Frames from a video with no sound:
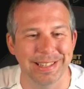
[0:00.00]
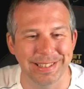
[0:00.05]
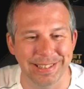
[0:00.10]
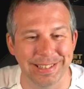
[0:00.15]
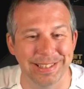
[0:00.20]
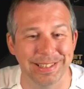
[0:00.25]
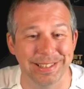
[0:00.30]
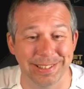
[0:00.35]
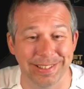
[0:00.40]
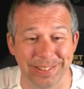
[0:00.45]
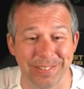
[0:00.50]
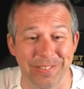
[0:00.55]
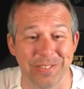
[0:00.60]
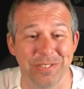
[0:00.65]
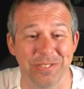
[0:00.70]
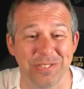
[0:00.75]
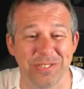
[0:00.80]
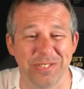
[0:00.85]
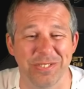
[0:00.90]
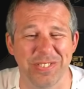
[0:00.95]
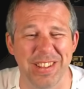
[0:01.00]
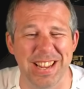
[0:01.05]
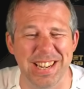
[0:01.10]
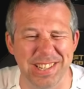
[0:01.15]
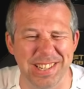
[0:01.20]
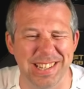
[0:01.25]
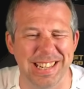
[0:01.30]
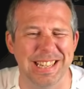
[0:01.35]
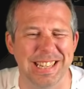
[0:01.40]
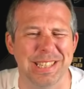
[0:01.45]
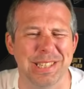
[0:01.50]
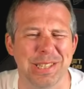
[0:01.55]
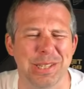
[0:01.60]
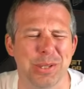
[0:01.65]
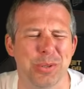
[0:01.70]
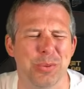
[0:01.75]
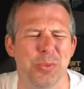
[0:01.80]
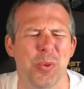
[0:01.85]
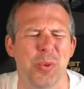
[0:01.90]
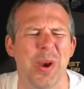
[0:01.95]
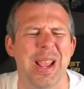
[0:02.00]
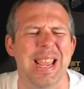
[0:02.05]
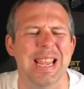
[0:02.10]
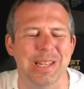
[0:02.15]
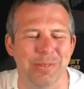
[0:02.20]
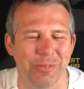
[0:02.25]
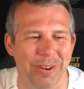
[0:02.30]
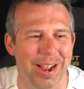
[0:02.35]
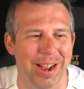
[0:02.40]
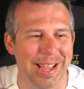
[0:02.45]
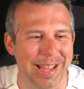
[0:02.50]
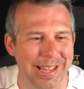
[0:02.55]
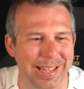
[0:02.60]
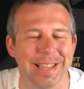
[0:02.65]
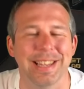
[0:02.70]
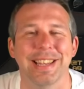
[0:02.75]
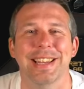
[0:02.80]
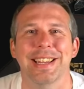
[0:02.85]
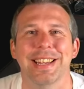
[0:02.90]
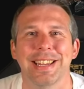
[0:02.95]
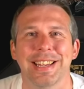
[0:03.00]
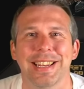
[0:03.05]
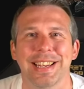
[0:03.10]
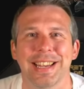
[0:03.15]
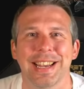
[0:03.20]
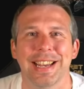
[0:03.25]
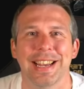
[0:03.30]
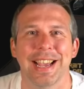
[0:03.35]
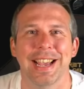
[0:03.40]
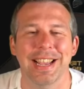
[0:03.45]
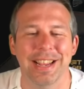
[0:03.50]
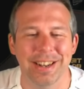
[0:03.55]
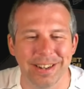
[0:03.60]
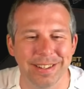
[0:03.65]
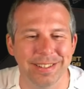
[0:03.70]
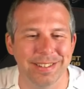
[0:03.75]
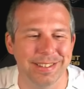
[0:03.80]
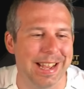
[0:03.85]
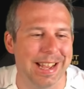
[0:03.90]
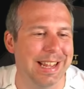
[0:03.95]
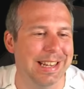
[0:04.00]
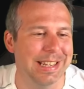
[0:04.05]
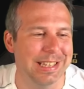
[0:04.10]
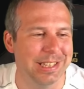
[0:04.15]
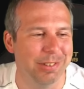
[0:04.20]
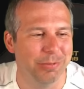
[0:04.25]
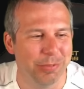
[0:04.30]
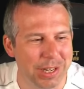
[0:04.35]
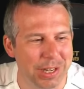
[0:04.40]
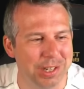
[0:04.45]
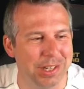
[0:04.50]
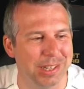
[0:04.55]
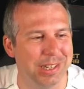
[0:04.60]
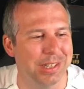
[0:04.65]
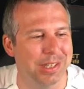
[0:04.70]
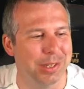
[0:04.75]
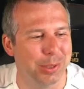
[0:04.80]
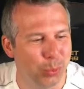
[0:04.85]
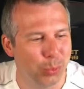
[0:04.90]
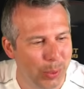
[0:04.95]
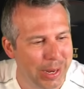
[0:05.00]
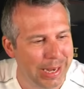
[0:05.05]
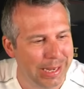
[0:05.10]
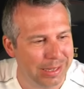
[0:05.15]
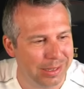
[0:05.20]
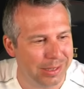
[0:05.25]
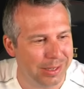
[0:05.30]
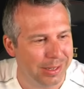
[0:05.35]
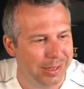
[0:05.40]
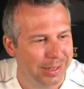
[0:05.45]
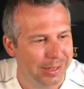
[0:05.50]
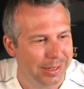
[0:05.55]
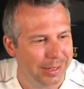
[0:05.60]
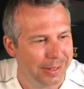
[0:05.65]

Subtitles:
This is visually sweet, right? Are you not saying this is visually sweet?